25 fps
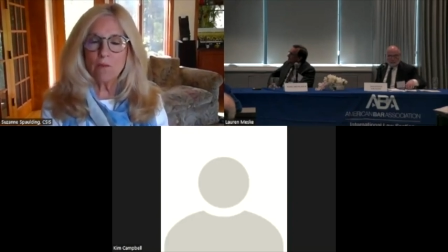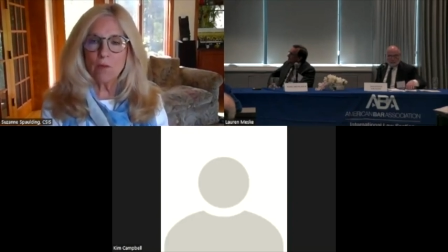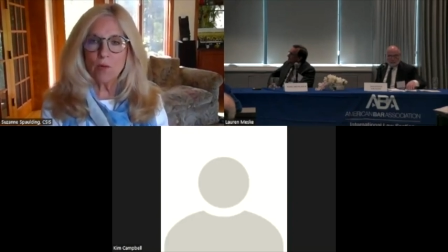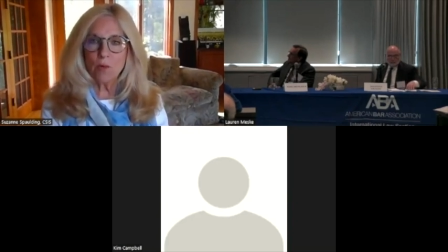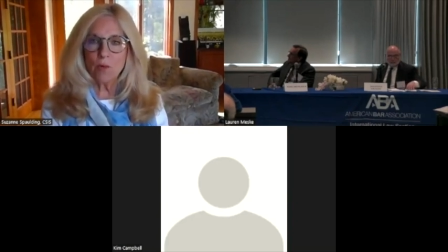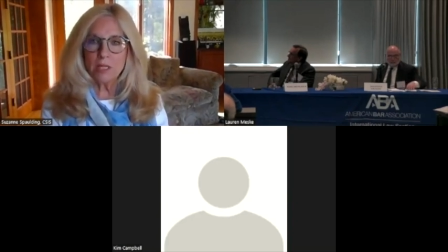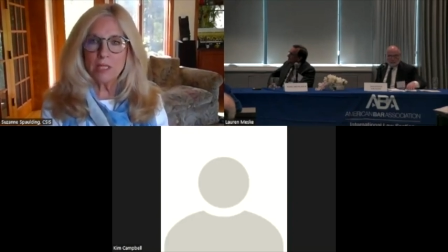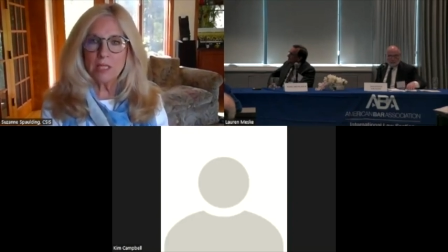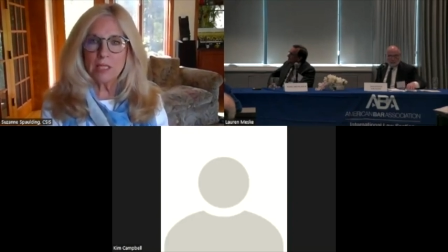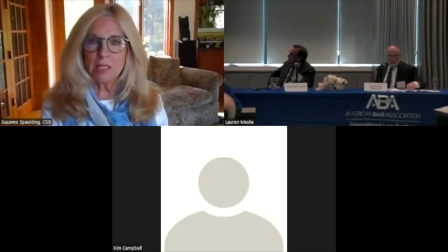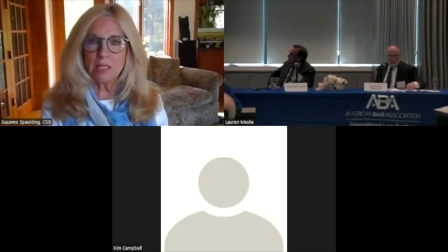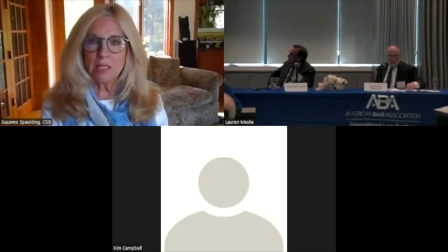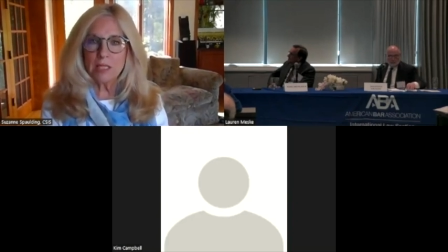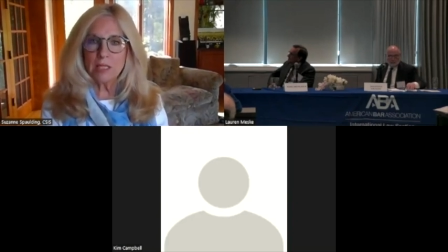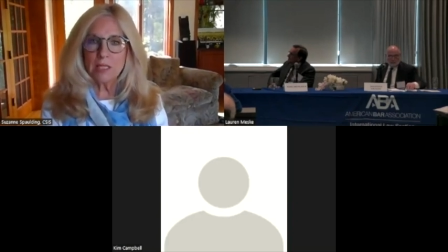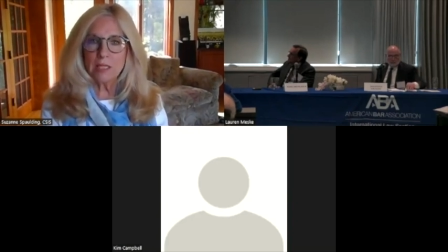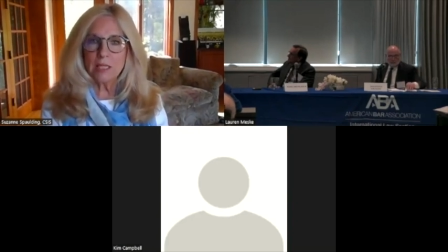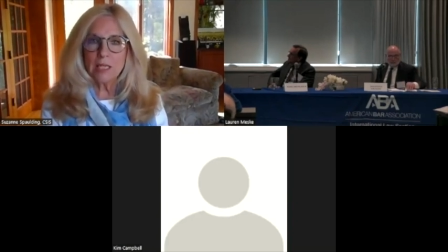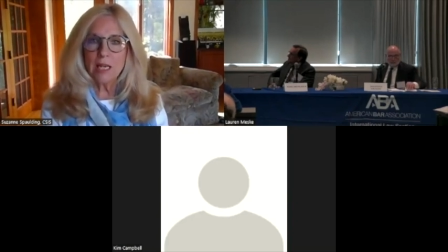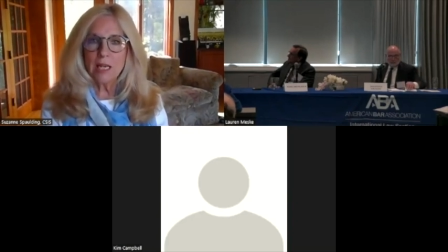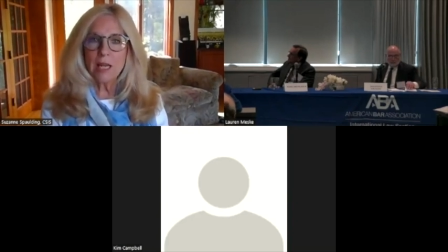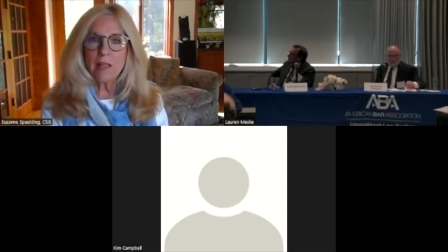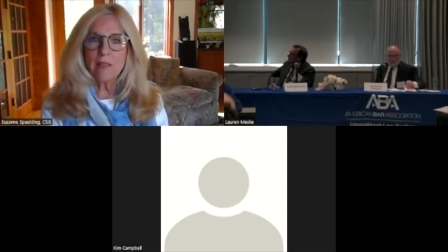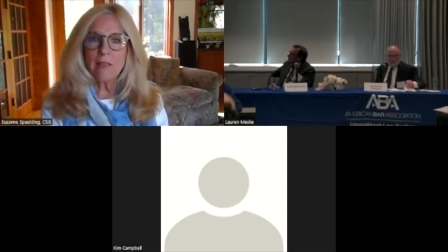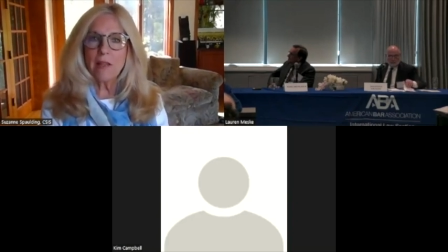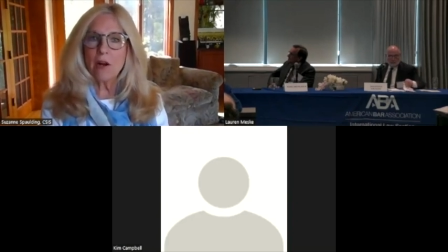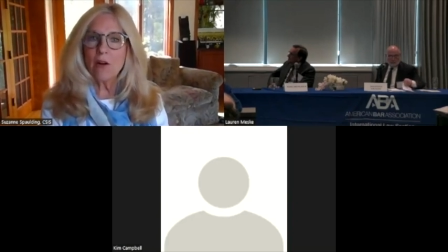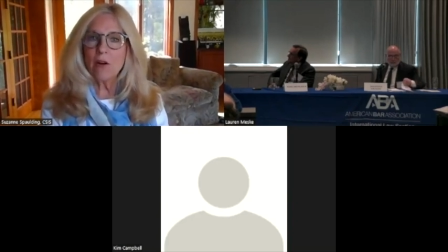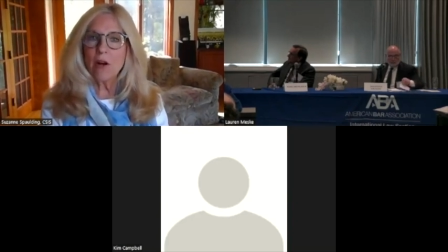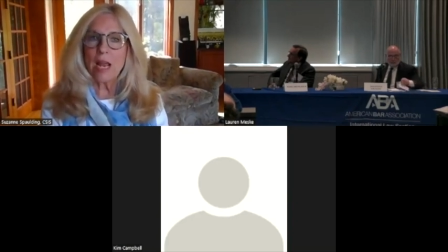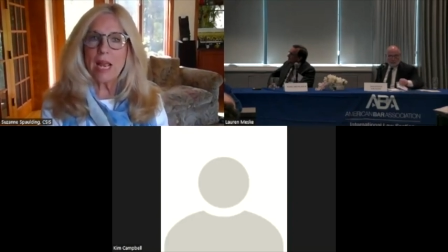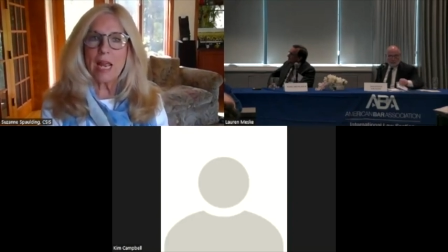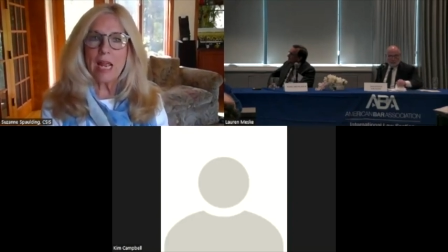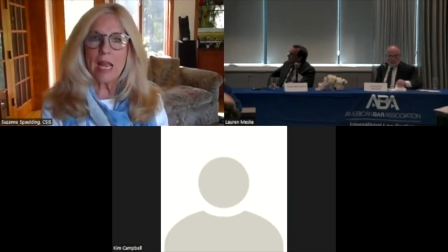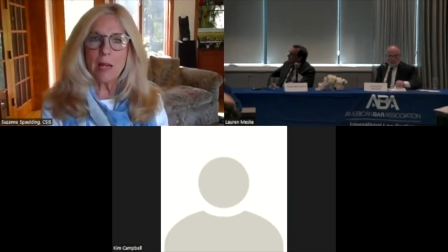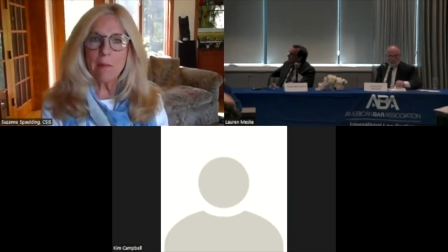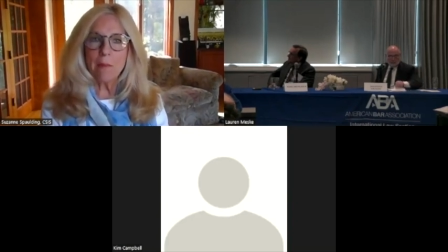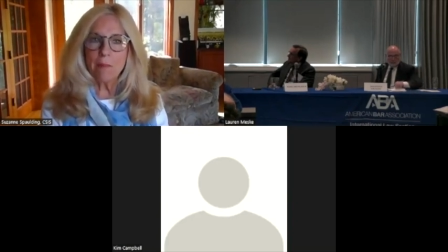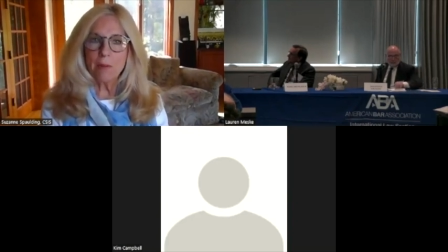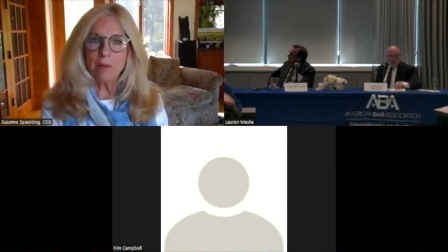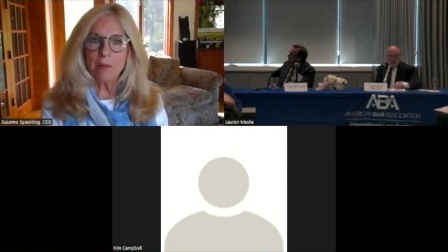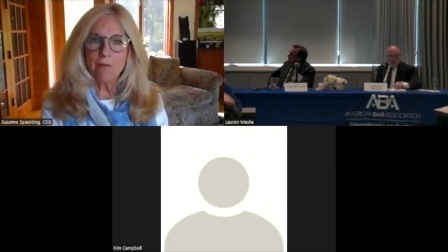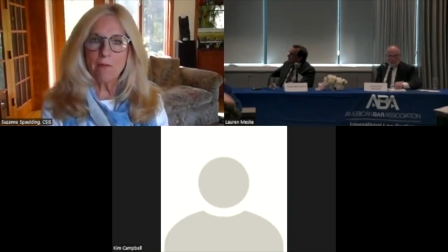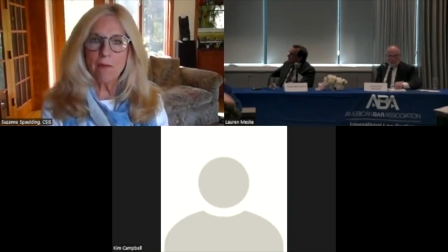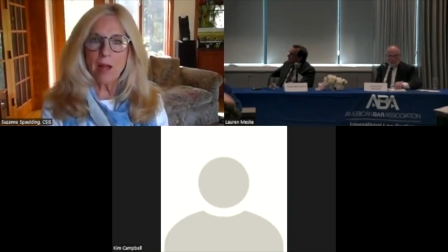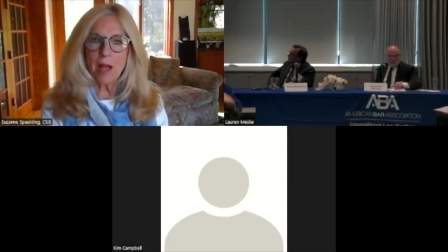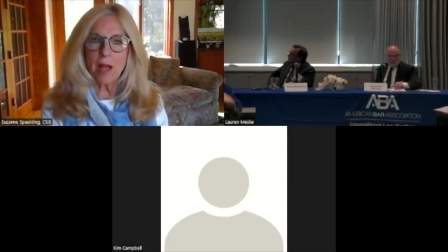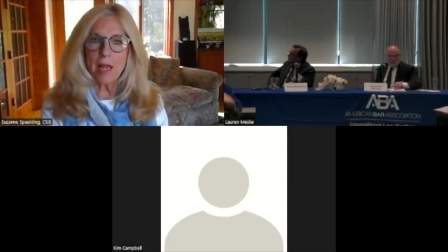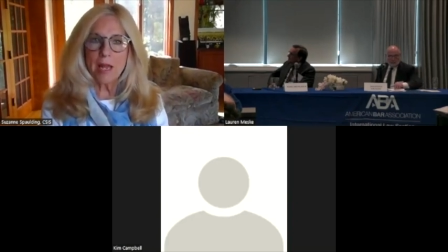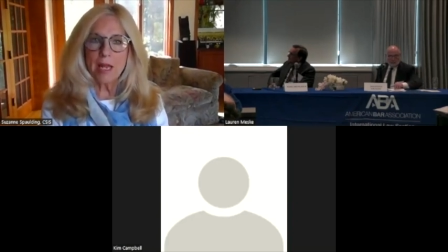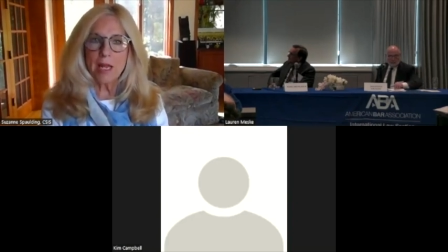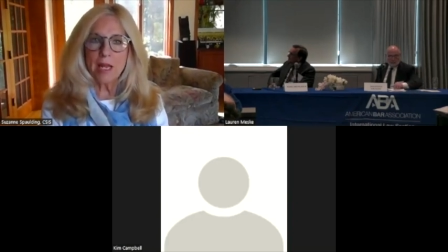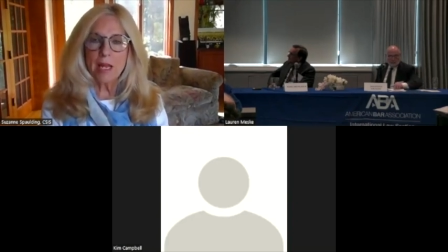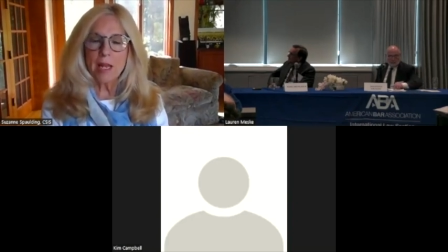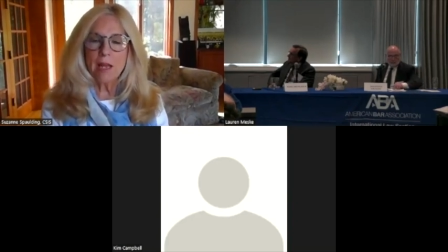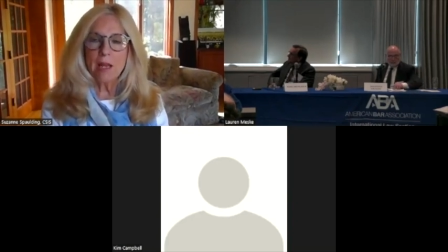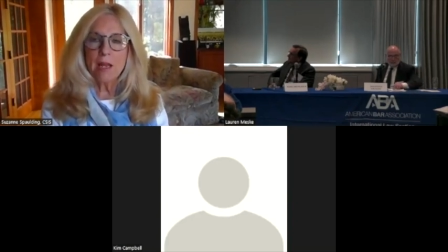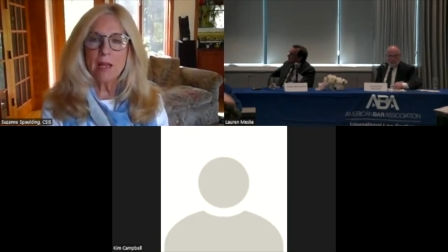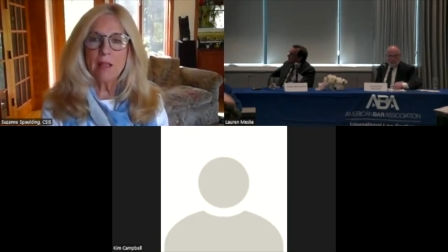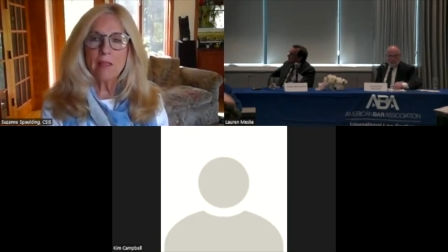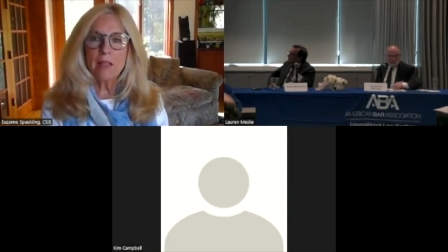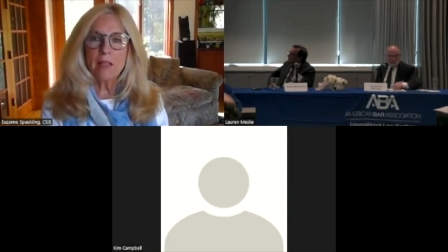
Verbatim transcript: voices that are amplifying